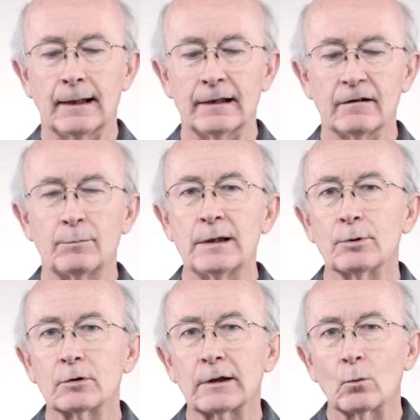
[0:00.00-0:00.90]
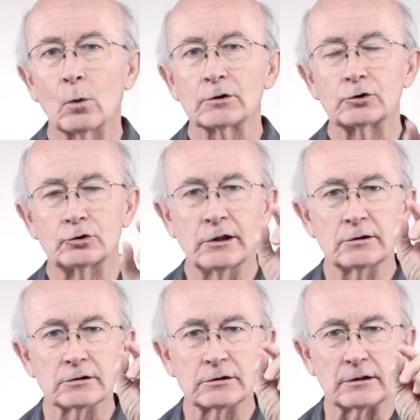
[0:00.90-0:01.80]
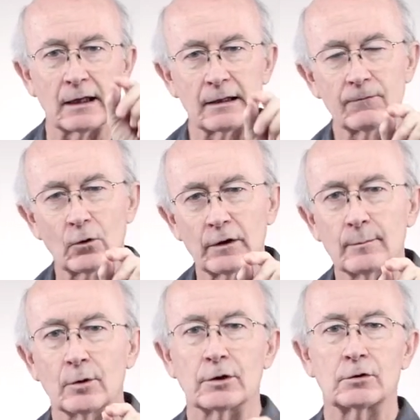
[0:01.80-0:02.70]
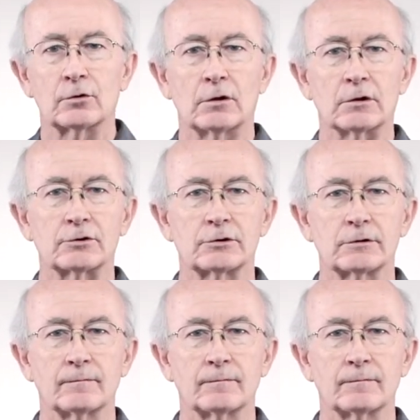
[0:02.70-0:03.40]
And if people can watch Jesus die for them on the cross